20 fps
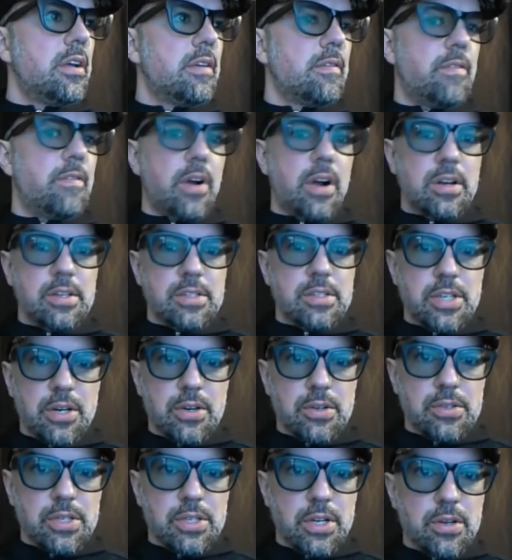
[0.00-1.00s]
var
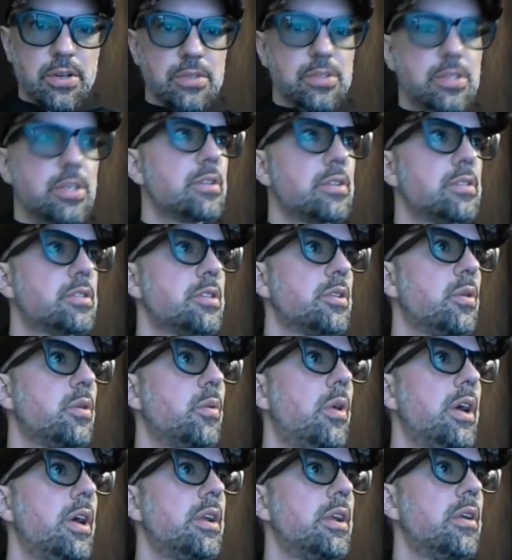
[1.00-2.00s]

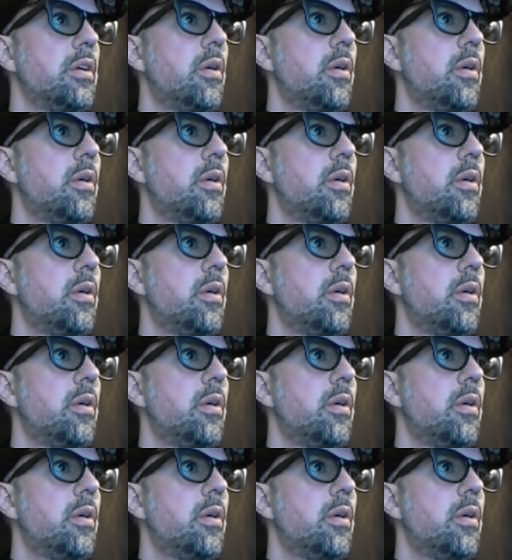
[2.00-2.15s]
00001,